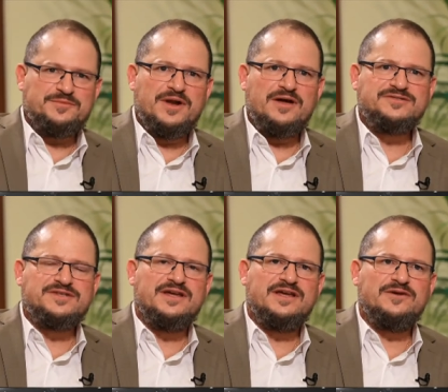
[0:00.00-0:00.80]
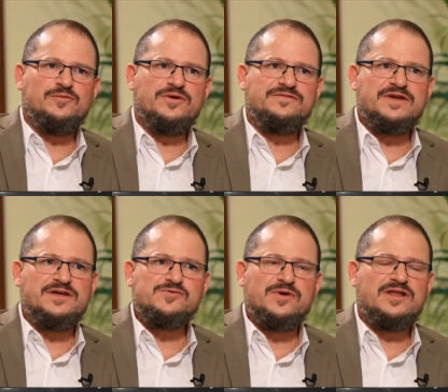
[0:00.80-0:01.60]
but I'll say we're
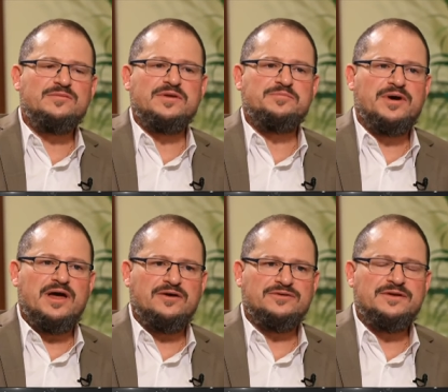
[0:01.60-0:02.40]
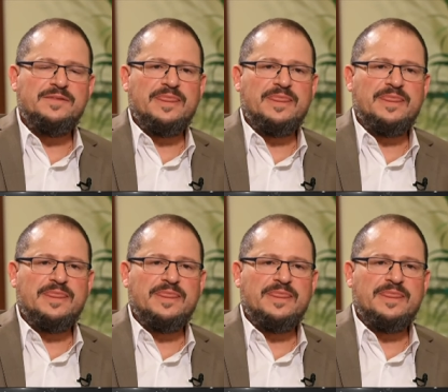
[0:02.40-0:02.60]
incredibly proud